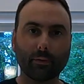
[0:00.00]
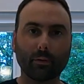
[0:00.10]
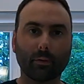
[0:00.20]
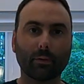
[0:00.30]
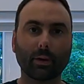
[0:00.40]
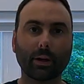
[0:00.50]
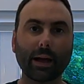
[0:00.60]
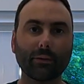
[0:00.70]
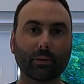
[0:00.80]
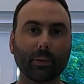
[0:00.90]

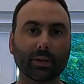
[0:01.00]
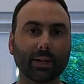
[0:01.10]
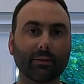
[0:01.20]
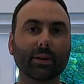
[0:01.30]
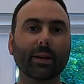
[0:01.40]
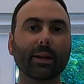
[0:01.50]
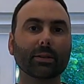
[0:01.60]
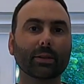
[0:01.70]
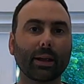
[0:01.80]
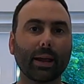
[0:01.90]
about 7
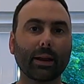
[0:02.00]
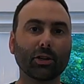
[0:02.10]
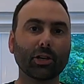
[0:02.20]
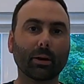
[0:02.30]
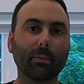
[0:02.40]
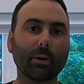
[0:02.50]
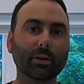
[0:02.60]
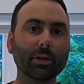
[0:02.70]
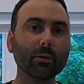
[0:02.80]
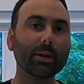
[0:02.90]
days, and to check about 2